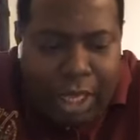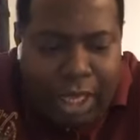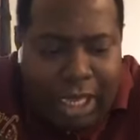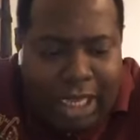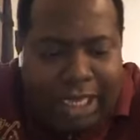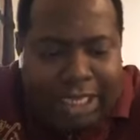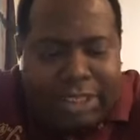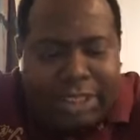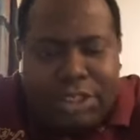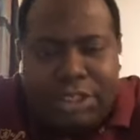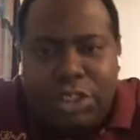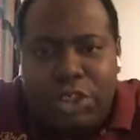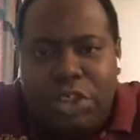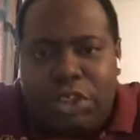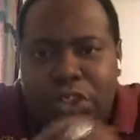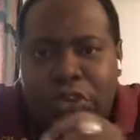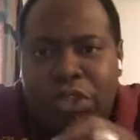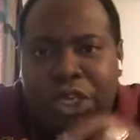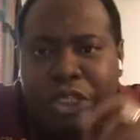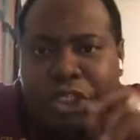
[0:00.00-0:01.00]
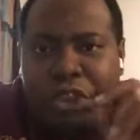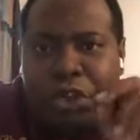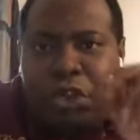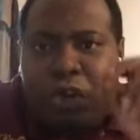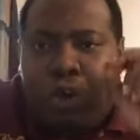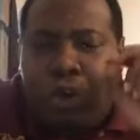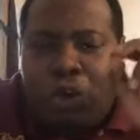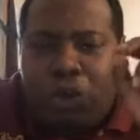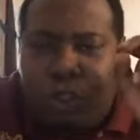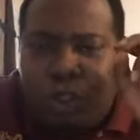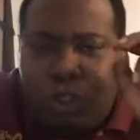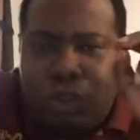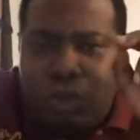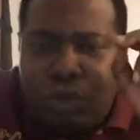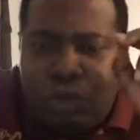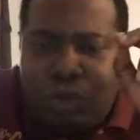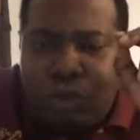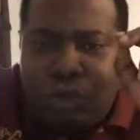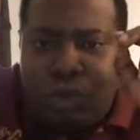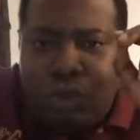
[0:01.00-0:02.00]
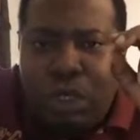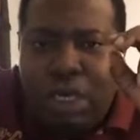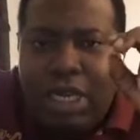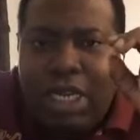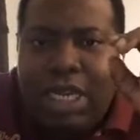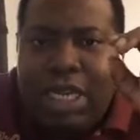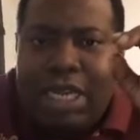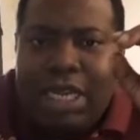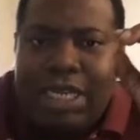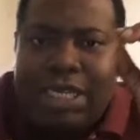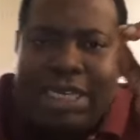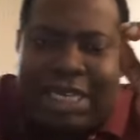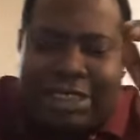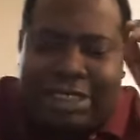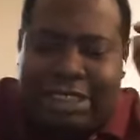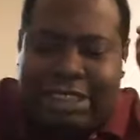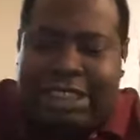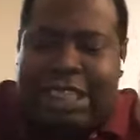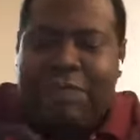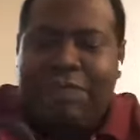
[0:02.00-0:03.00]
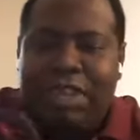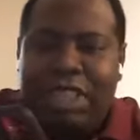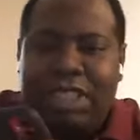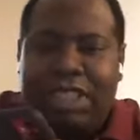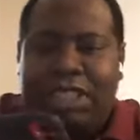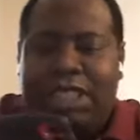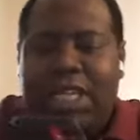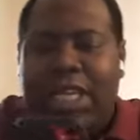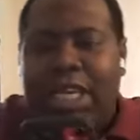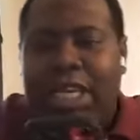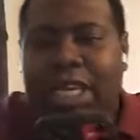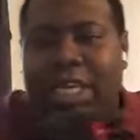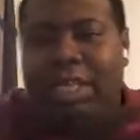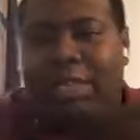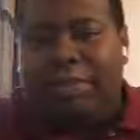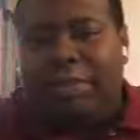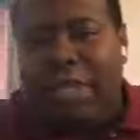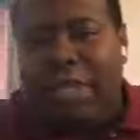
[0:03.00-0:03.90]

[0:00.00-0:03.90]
Is you need to go to the 17